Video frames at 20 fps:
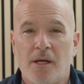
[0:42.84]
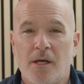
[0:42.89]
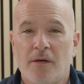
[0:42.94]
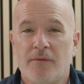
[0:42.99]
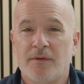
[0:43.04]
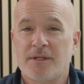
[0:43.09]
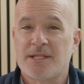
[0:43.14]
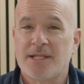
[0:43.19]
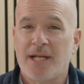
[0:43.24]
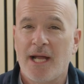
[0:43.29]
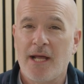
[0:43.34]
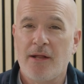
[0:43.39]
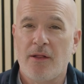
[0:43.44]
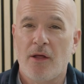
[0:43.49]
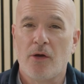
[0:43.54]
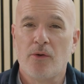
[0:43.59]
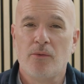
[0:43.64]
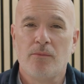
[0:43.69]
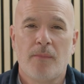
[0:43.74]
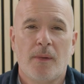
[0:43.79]
For today,
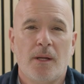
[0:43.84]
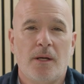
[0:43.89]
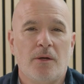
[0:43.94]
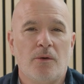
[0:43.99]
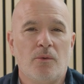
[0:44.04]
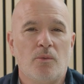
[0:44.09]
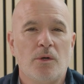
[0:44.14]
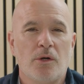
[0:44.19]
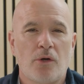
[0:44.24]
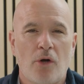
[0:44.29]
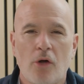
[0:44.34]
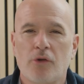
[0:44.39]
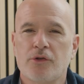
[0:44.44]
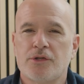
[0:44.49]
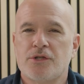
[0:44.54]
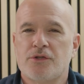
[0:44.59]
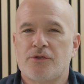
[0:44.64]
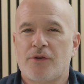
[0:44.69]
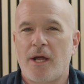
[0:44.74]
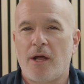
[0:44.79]
though, we'll
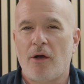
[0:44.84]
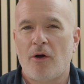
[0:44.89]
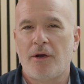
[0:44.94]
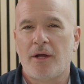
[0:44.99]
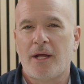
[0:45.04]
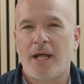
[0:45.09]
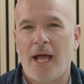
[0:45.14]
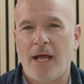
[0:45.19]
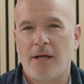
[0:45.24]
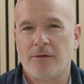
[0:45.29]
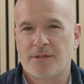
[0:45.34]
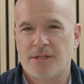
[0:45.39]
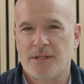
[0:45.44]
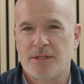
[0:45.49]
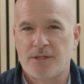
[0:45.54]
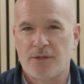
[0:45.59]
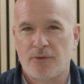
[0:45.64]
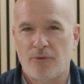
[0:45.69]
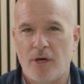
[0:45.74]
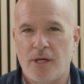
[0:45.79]
concentrate on accounts
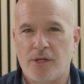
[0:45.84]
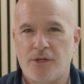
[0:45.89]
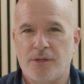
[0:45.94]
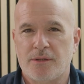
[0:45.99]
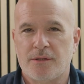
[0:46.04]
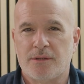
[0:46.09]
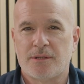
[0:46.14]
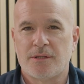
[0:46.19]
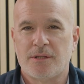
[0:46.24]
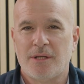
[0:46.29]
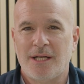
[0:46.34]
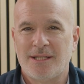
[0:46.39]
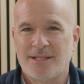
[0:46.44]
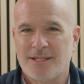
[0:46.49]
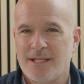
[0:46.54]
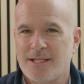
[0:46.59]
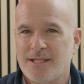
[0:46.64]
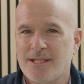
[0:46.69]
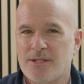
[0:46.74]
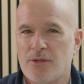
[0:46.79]
integrations, as
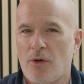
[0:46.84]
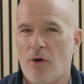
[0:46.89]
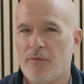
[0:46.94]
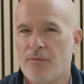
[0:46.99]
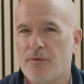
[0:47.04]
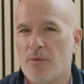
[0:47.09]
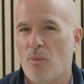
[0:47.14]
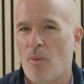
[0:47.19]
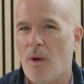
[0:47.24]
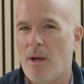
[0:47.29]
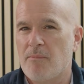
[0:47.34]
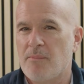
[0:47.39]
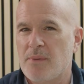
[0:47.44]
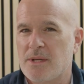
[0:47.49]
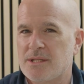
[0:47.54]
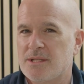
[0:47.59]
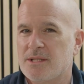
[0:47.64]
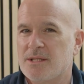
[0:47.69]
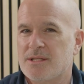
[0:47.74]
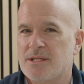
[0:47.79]
this is often where
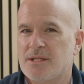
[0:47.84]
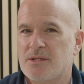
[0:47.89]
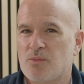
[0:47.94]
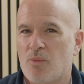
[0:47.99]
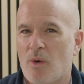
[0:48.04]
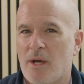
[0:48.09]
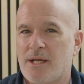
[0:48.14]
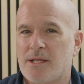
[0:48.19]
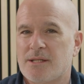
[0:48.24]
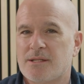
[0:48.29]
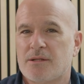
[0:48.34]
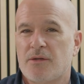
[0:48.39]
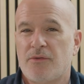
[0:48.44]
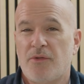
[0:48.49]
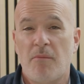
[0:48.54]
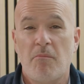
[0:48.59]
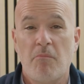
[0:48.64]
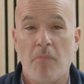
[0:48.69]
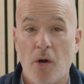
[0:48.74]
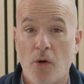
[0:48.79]
businesses waste
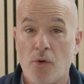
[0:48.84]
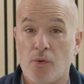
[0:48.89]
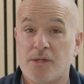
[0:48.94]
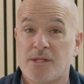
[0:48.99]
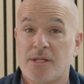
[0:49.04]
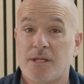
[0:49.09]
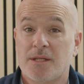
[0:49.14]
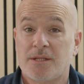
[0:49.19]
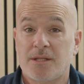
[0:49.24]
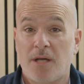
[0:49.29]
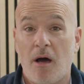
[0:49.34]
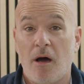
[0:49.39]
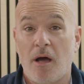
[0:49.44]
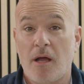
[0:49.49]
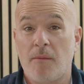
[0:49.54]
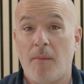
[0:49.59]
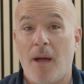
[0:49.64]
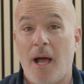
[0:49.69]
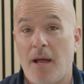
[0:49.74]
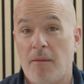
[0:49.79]
the most
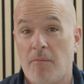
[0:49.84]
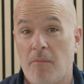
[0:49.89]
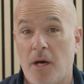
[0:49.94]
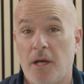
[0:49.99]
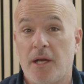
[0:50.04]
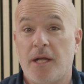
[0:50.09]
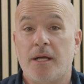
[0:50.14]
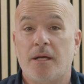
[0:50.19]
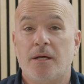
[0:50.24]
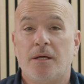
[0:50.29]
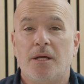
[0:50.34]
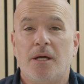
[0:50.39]
time and money